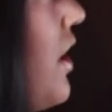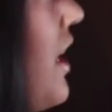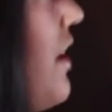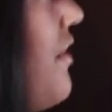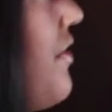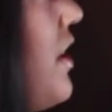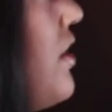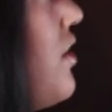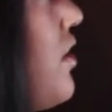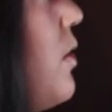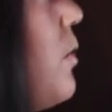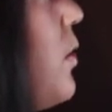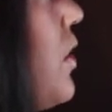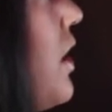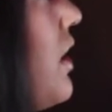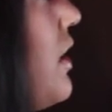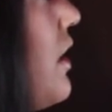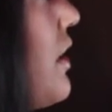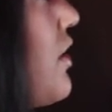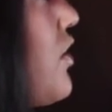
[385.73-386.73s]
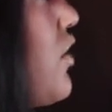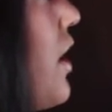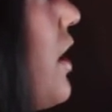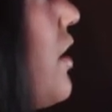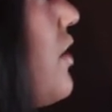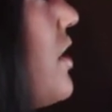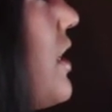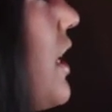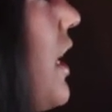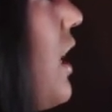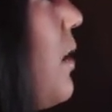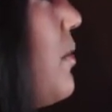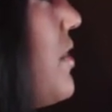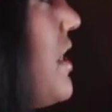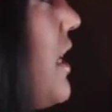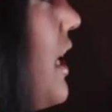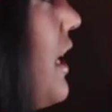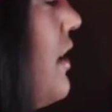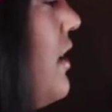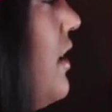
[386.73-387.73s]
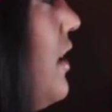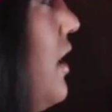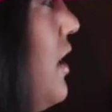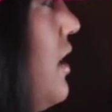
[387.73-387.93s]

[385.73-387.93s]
And if they don't want it, like try not to get upset.